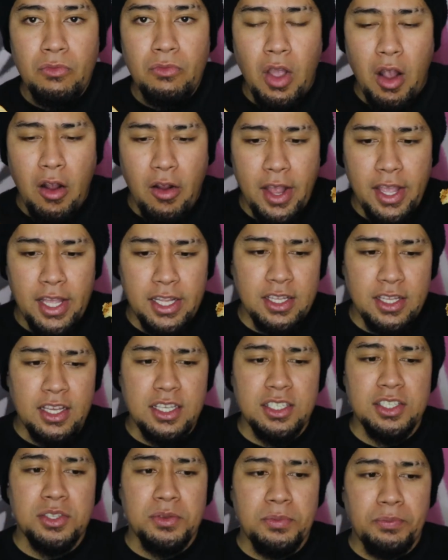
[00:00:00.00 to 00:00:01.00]
Alright, it
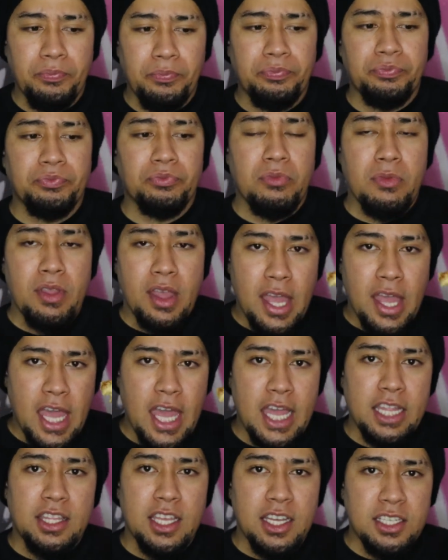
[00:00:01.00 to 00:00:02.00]
does
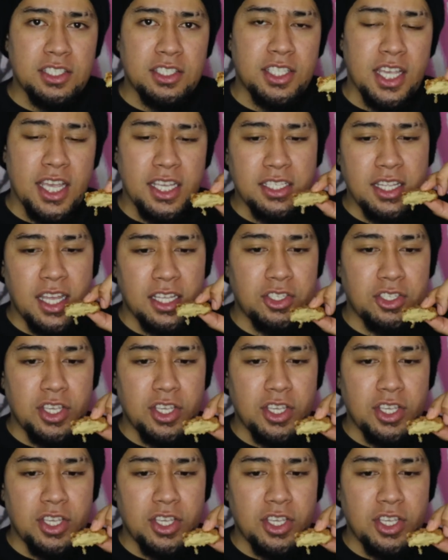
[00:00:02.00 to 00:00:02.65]
it does taste like